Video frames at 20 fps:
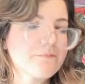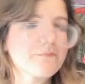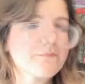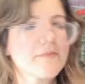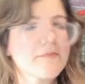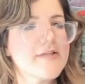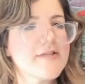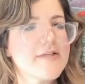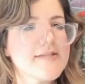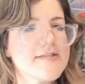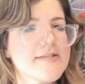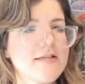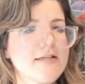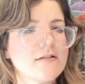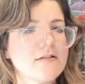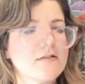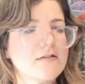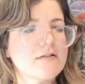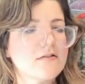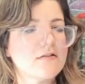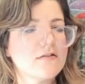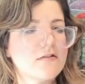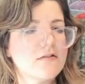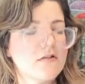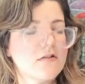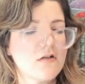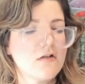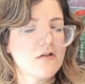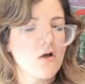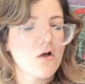Is it?
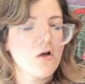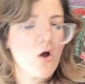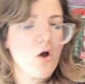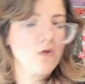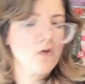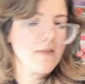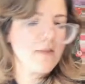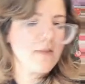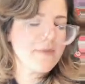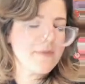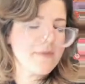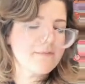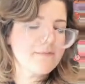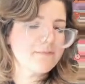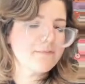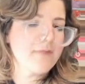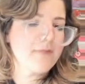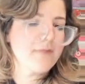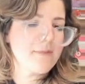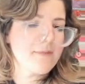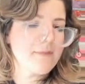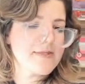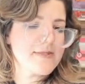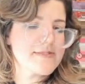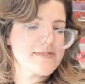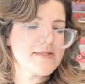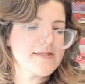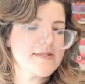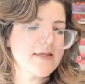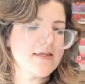Oh, let me
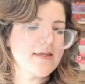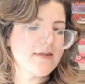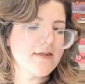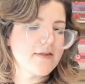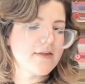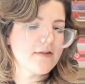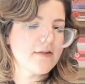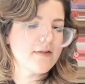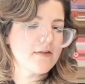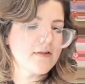see.